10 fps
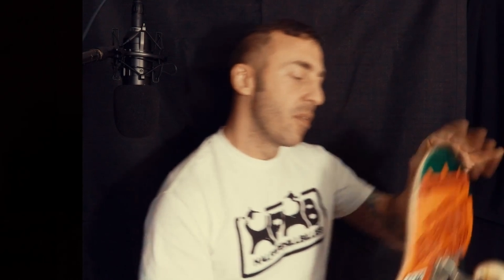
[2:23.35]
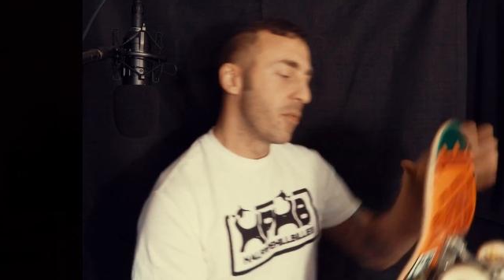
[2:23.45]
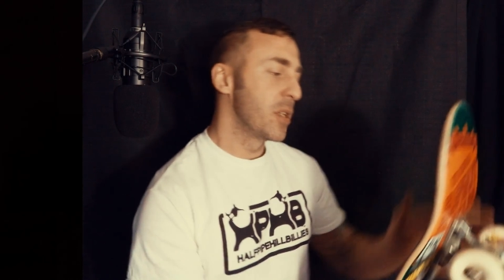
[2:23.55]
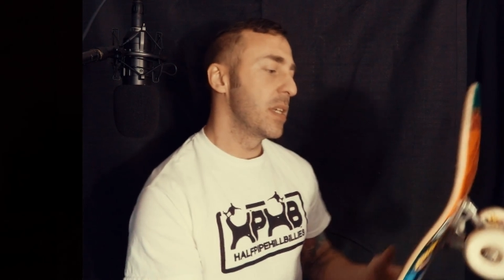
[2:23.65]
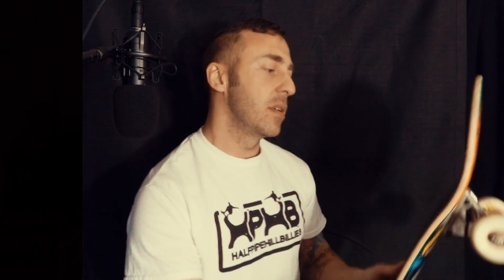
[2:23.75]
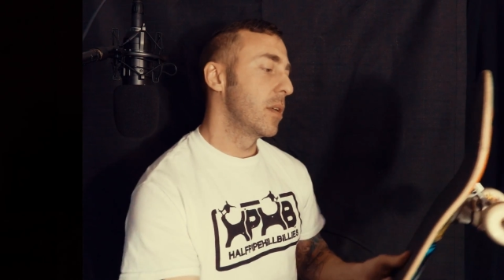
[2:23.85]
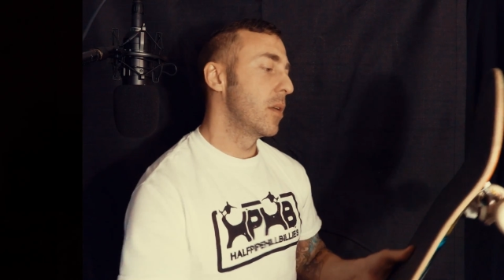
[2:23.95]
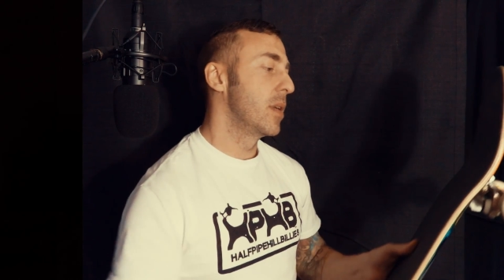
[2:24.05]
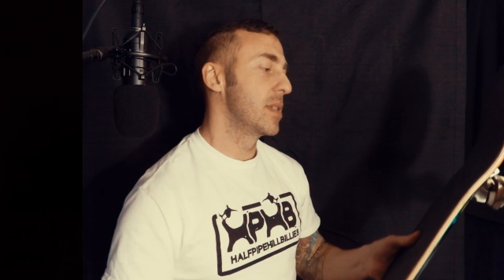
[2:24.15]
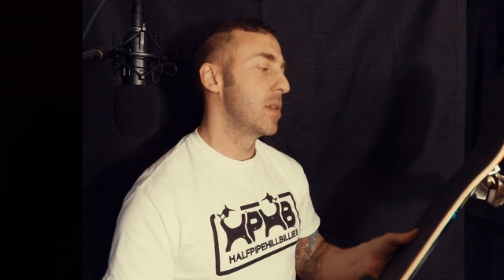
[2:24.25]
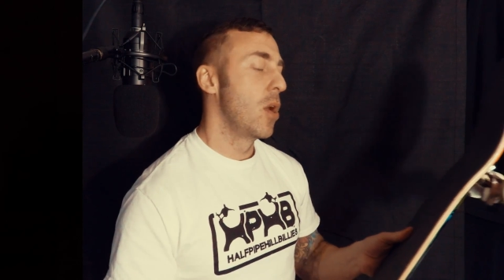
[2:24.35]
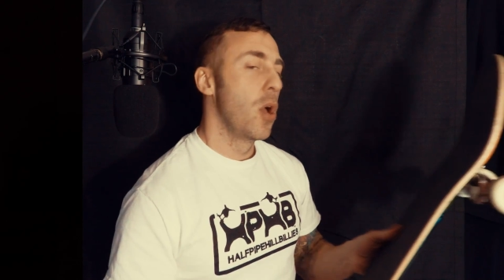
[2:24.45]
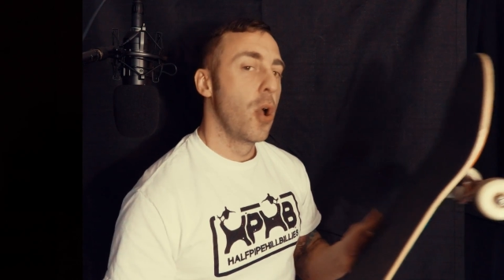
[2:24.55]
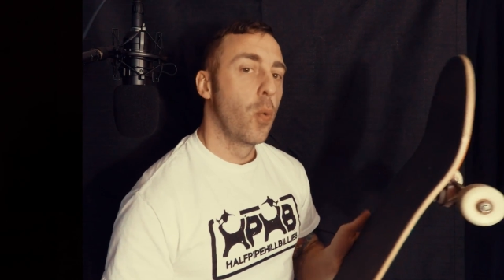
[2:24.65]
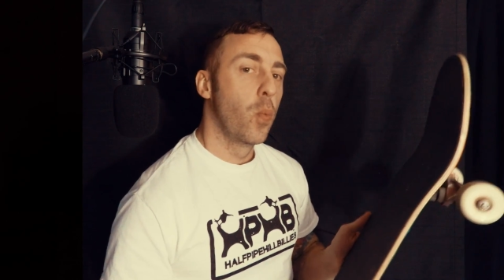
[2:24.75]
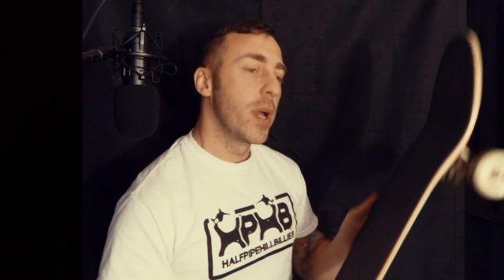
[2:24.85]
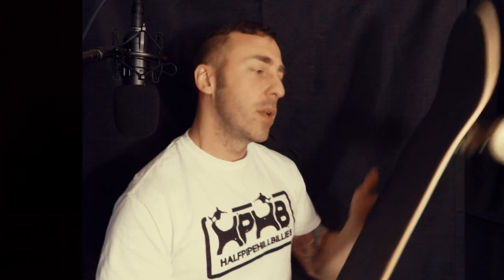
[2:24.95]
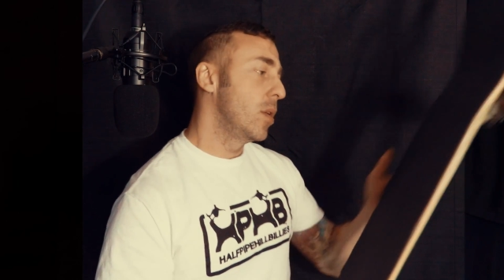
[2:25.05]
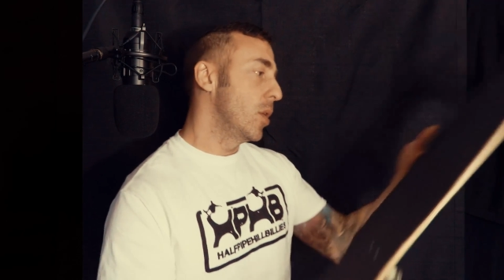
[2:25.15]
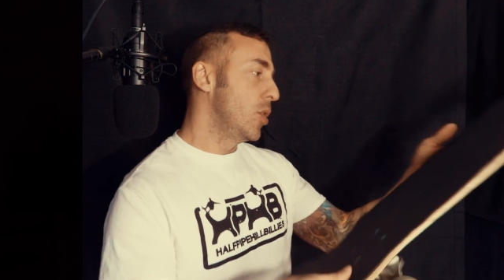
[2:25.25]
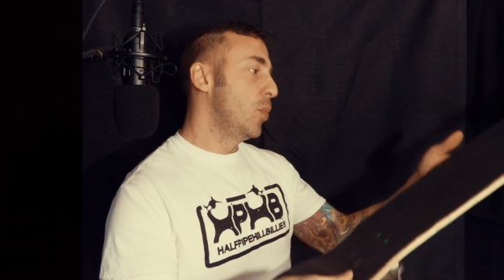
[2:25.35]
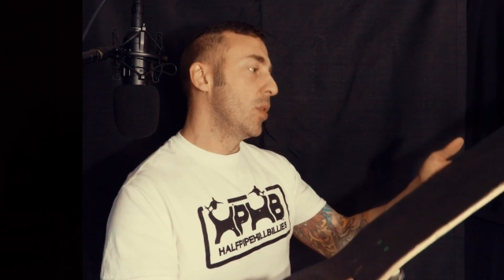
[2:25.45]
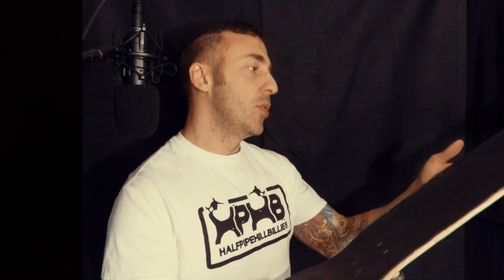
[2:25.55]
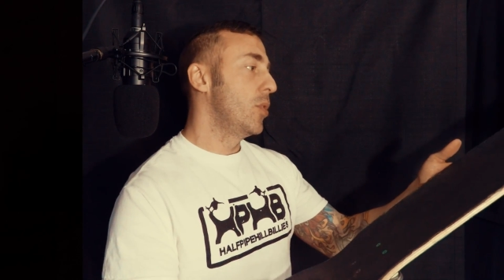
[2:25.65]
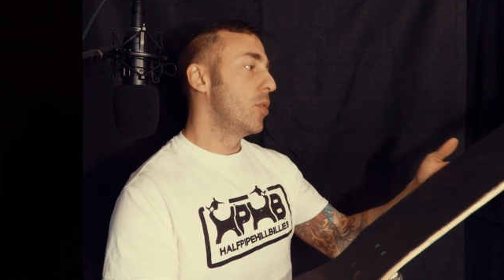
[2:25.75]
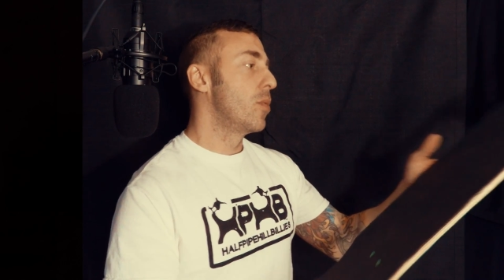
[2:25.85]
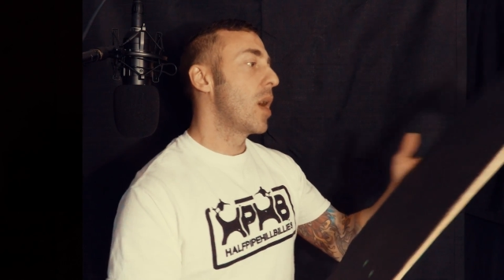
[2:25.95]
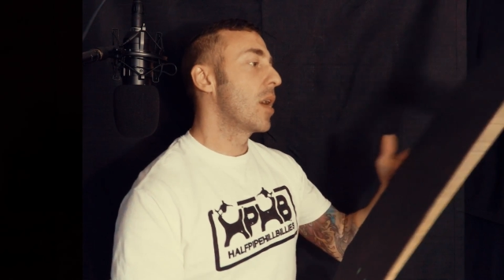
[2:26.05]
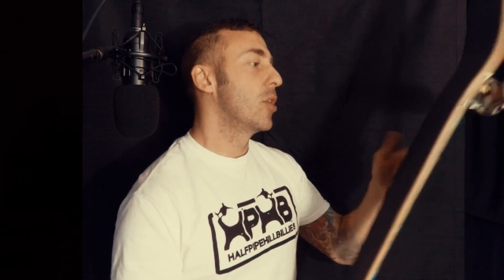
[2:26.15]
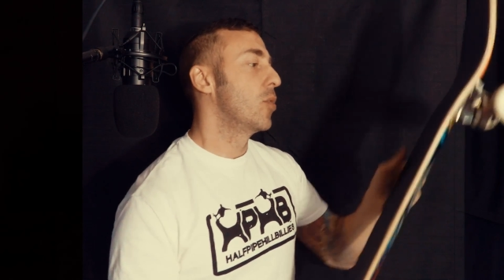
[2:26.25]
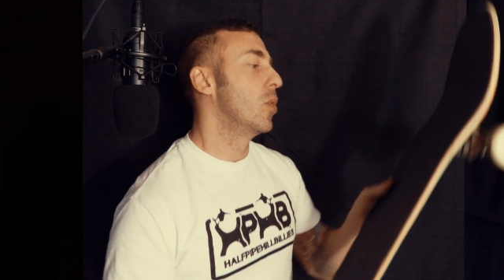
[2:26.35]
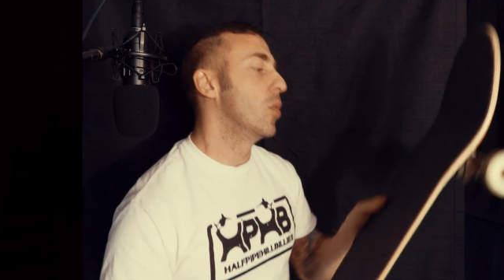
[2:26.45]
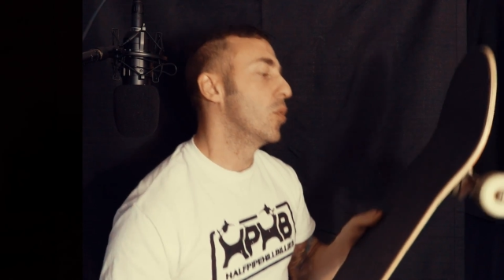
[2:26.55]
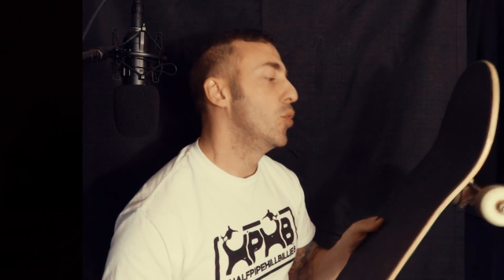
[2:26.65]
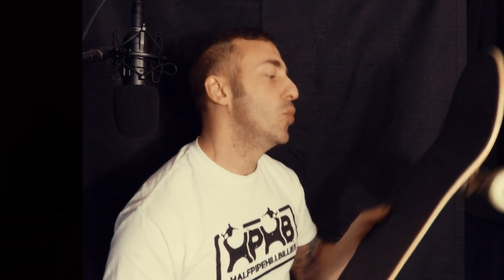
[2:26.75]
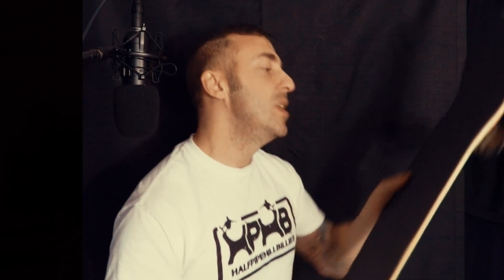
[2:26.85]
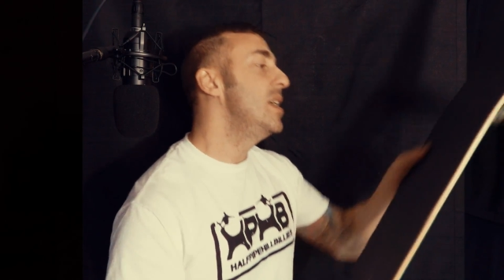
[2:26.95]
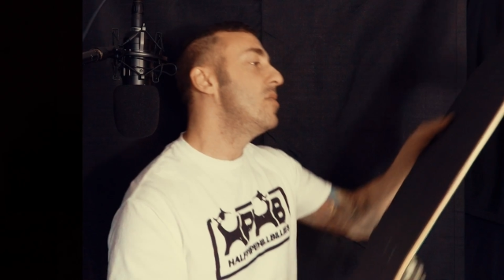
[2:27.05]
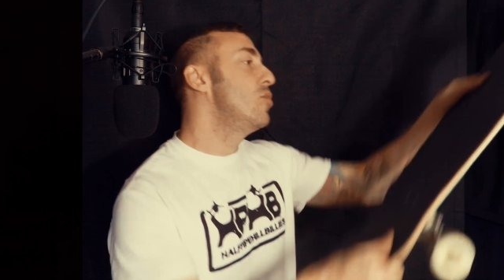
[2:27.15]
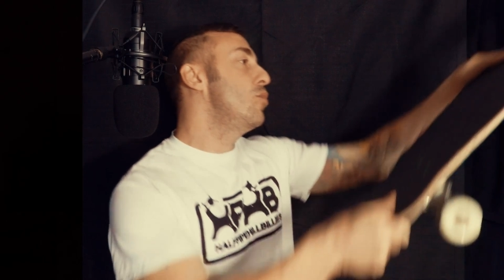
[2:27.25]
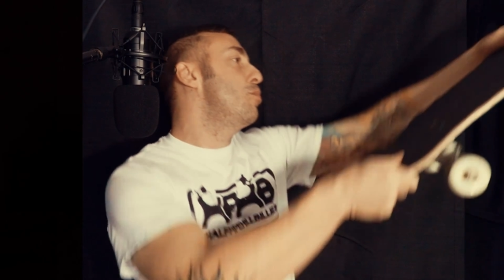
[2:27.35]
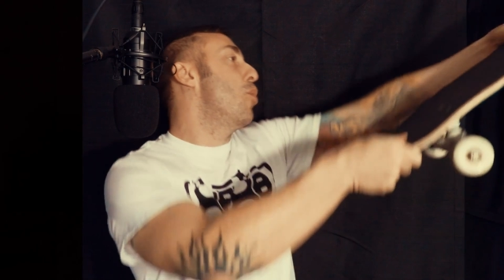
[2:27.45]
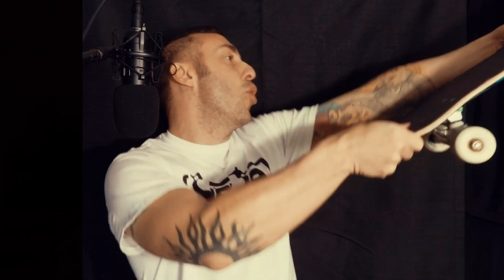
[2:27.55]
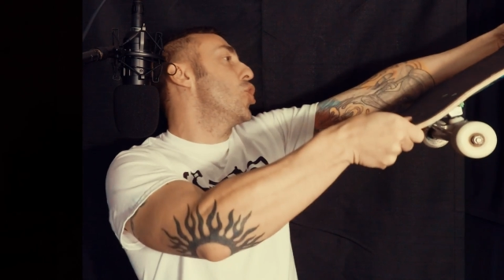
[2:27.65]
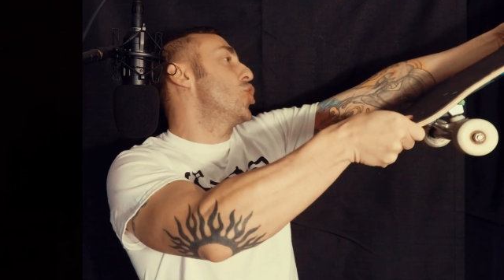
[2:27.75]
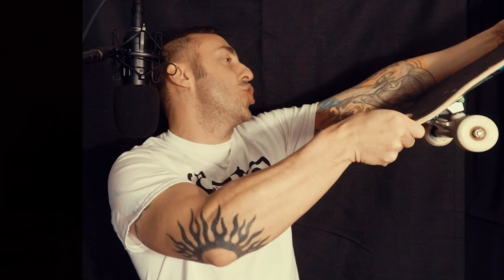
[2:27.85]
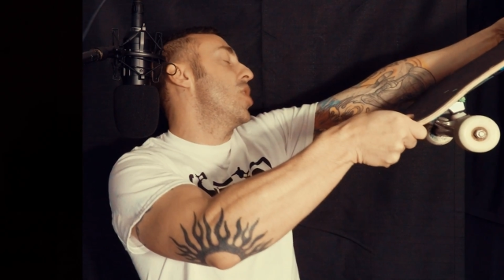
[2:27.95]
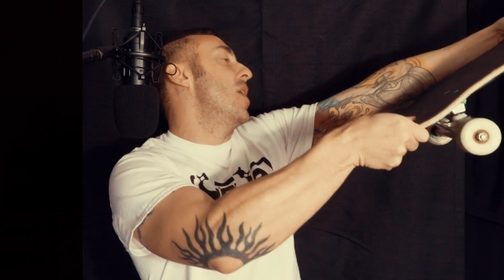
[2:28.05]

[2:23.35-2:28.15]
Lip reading: First thing to know is when you will do your rock and roll, you need to push